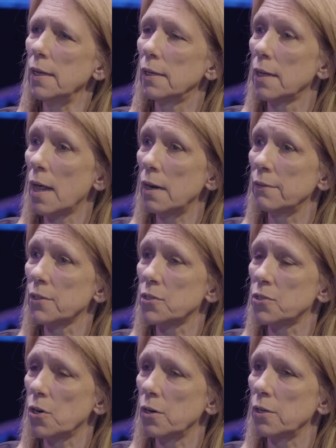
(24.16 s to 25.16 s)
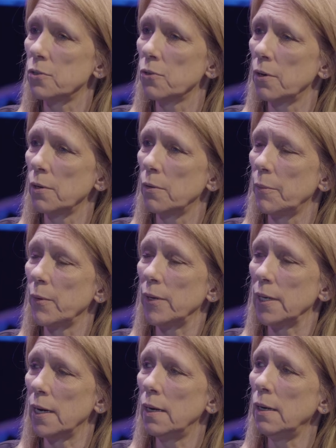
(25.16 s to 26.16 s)
think a lot of us started drawing when we were
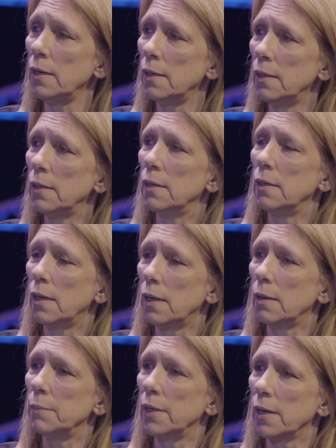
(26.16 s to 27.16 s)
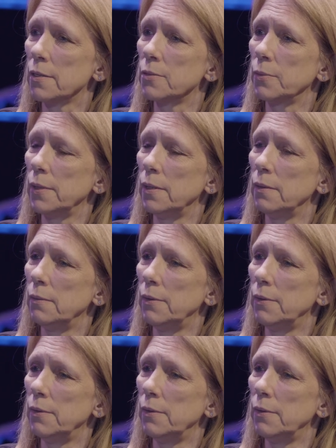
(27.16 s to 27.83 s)
little um, because we,